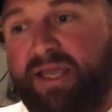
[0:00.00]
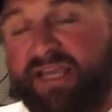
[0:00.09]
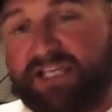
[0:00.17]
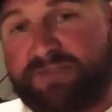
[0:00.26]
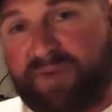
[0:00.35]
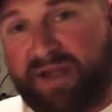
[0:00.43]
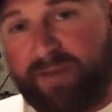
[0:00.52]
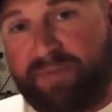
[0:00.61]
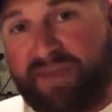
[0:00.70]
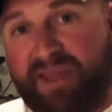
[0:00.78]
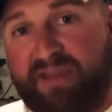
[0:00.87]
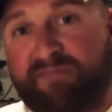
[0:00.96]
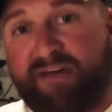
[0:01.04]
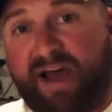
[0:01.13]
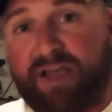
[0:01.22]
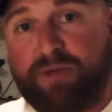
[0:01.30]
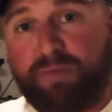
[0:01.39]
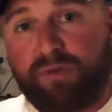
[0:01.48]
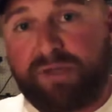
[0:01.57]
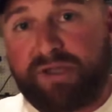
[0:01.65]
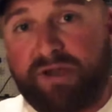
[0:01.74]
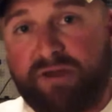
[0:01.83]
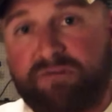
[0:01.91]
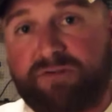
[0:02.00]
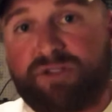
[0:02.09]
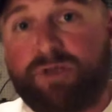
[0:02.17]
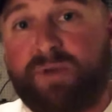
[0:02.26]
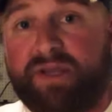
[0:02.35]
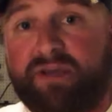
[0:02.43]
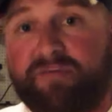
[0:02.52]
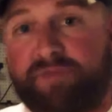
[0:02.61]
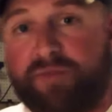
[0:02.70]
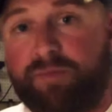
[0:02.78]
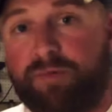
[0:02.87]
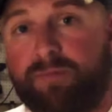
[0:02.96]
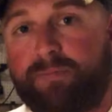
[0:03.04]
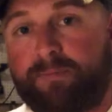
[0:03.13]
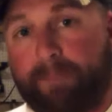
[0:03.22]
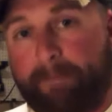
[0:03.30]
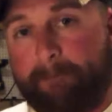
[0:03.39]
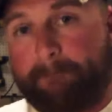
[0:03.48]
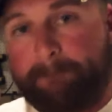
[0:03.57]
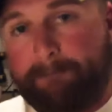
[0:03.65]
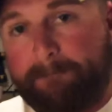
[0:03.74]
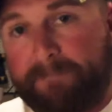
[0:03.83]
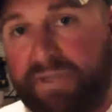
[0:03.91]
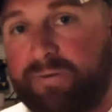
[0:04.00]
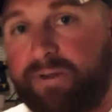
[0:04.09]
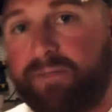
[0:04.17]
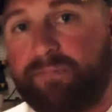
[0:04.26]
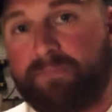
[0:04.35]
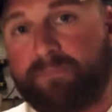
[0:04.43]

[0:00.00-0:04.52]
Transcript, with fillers: is by being valuable enough to enough people, period.